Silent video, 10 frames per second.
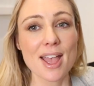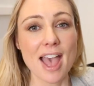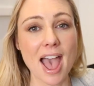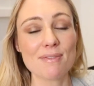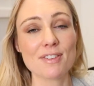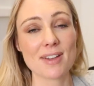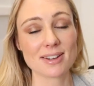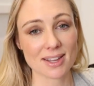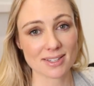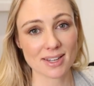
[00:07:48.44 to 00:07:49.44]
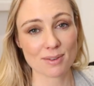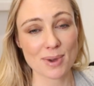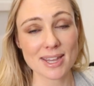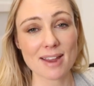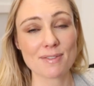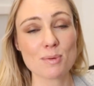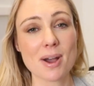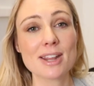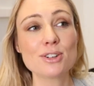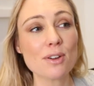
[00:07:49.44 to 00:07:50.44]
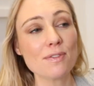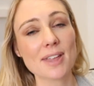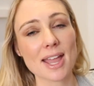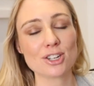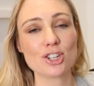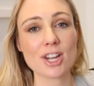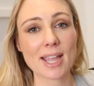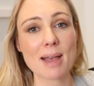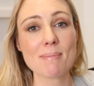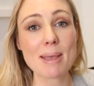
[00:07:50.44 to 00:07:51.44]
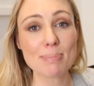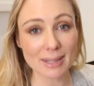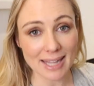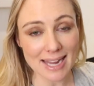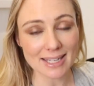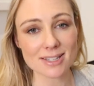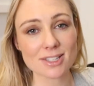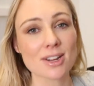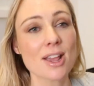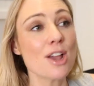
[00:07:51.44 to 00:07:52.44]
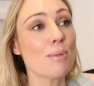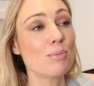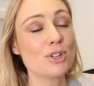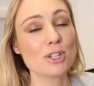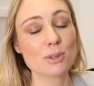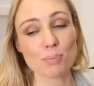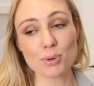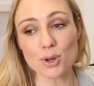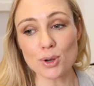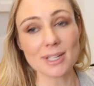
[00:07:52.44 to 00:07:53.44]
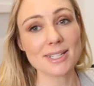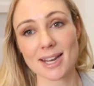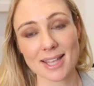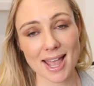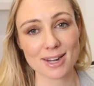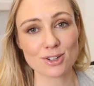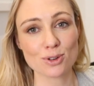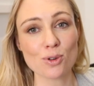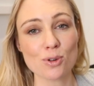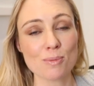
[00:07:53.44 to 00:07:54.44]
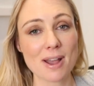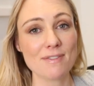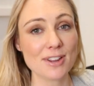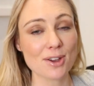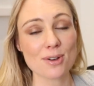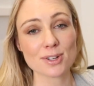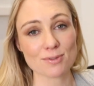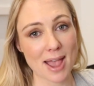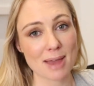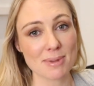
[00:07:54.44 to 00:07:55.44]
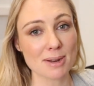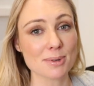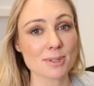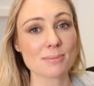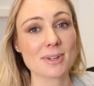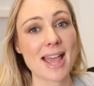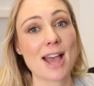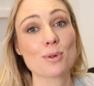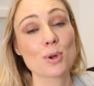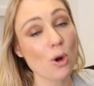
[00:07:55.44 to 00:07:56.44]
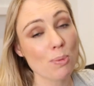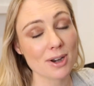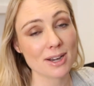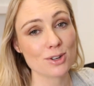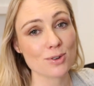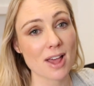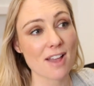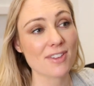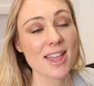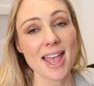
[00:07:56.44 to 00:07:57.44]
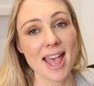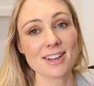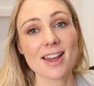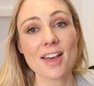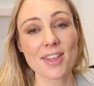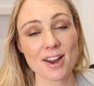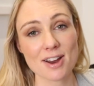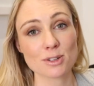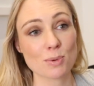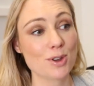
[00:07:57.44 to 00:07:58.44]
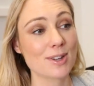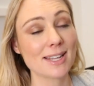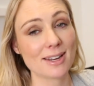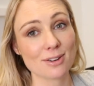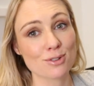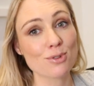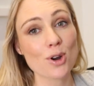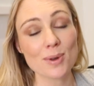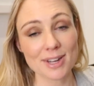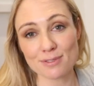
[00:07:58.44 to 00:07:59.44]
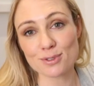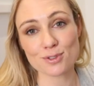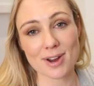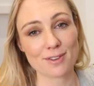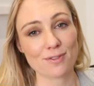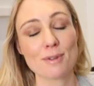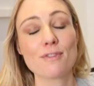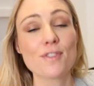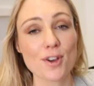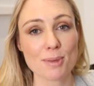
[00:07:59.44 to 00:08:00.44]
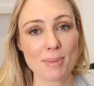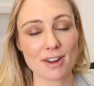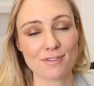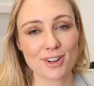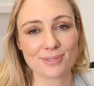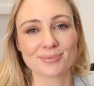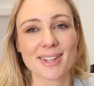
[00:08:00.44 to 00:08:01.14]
Have a fantastic week, everyone. And don't forget to check out my playlist, which is purely dedicated to all my videos around minimalism and how to incorporate it into your life and other areas where you can let it grow and infiltrate for further benefit.